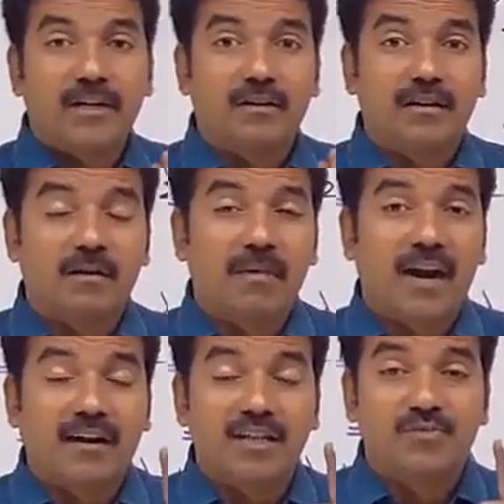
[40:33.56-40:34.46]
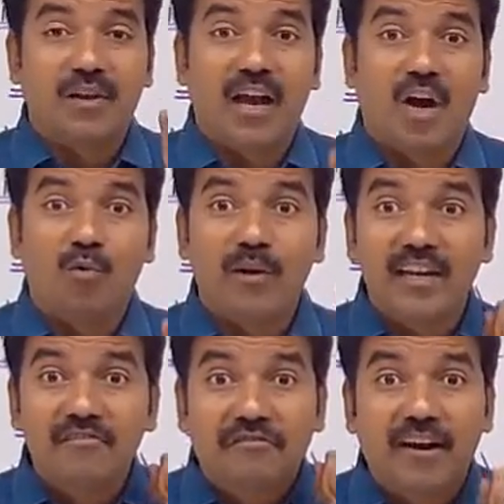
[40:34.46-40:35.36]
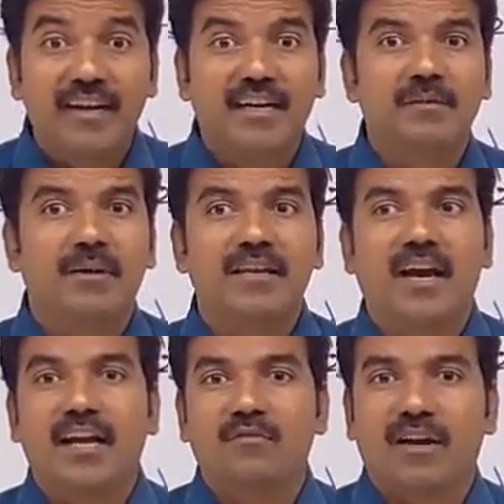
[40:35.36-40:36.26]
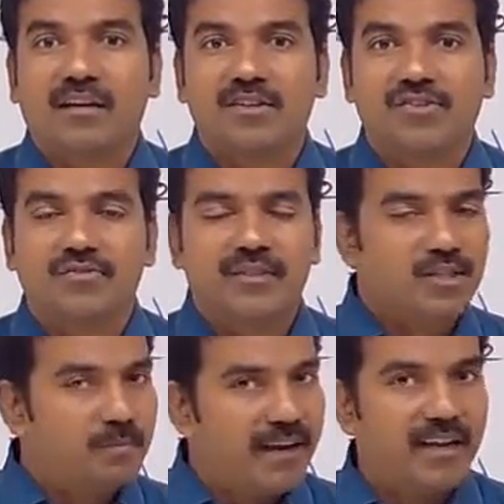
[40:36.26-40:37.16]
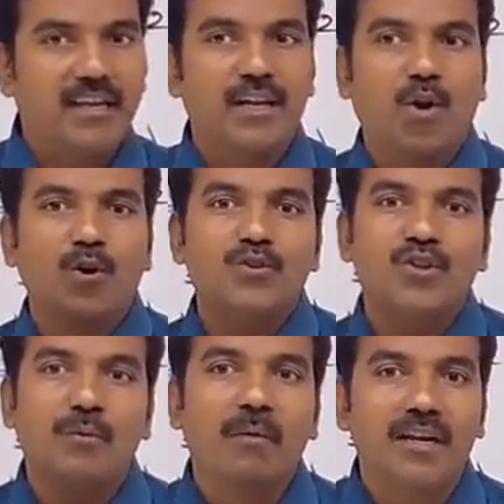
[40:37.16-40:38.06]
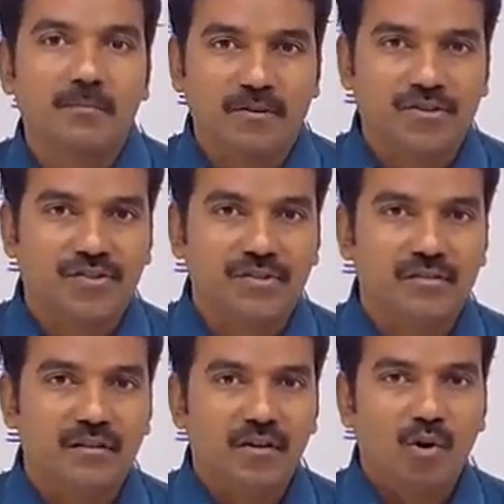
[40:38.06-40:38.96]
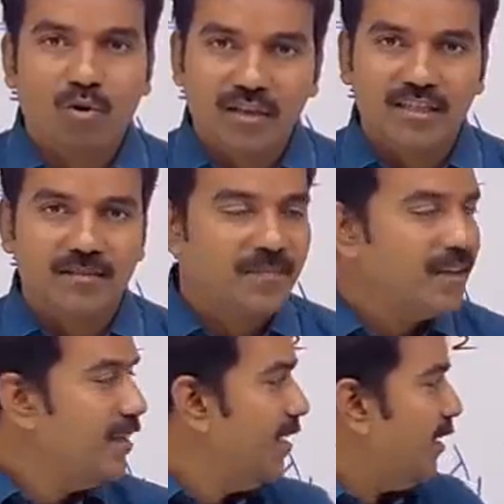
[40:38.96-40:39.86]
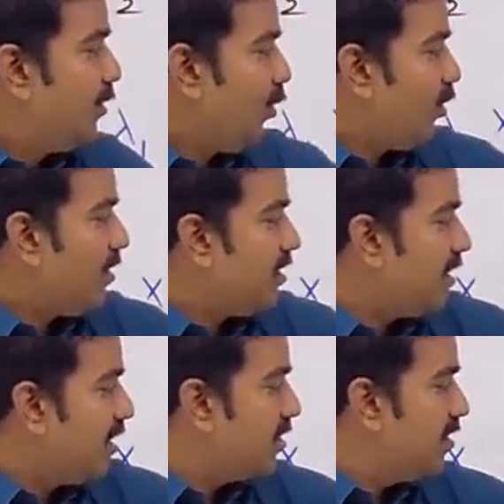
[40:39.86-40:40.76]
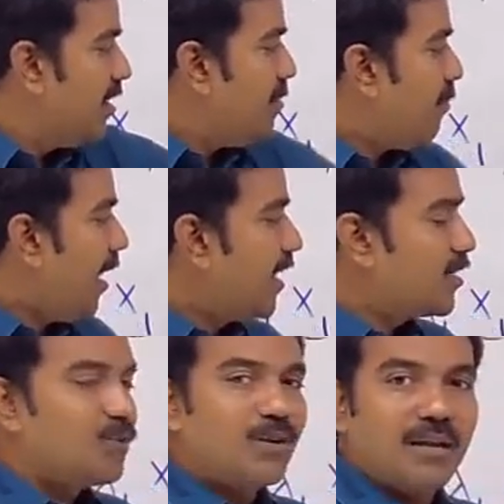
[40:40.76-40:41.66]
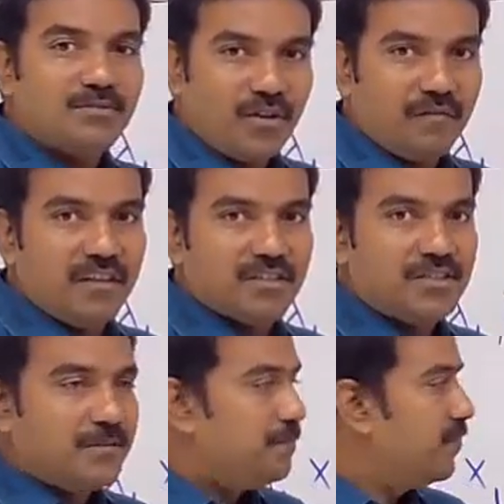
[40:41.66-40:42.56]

a particular matrix will have infinitely many eigenvectors just by taking non-zero multiples. Got it? So this is minus 2 times of this,